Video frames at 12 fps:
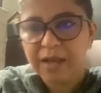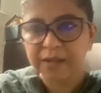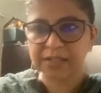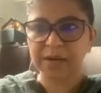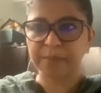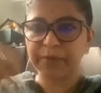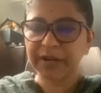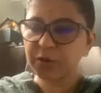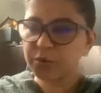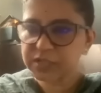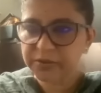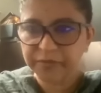Somebody
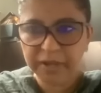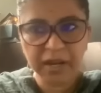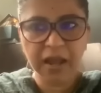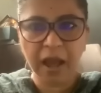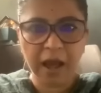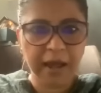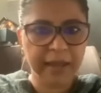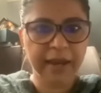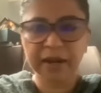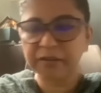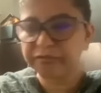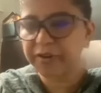who has a very
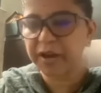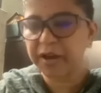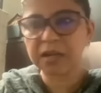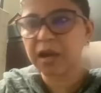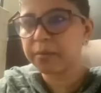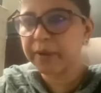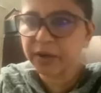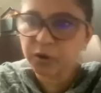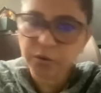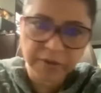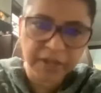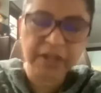high-end fast car might
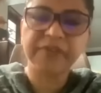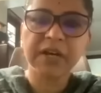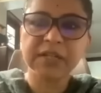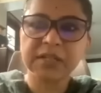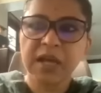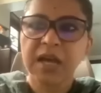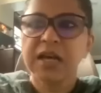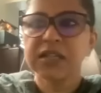go very fast.